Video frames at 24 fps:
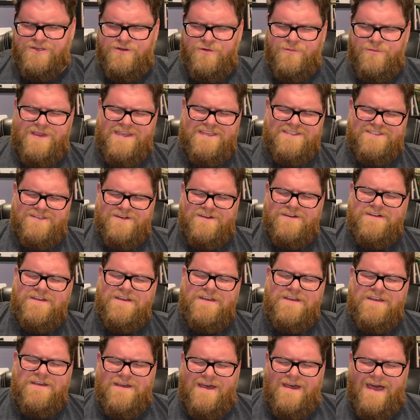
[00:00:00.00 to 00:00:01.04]
Your ways are
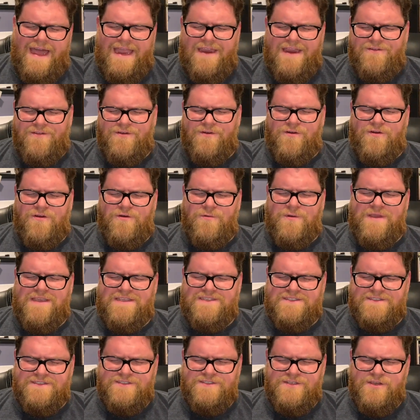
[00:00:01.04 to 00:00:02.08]
higher than our
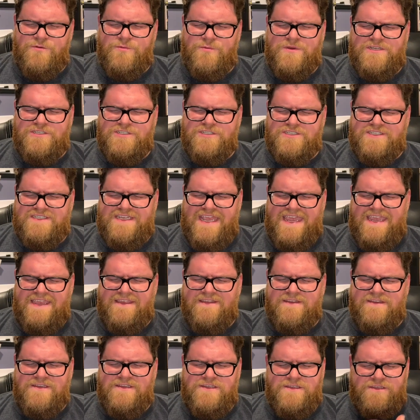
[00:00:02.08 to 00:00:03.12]
ways. And so we just
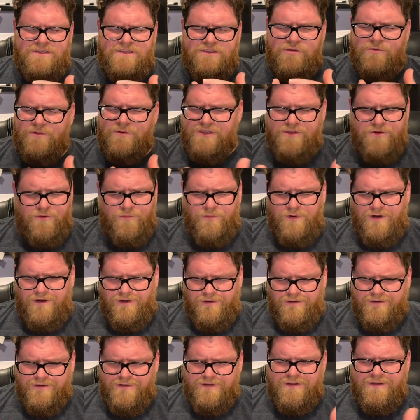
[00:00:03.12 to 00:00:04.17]
take you at your
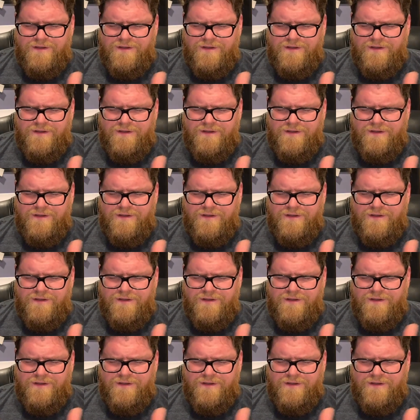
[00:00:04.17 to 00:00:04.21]
word.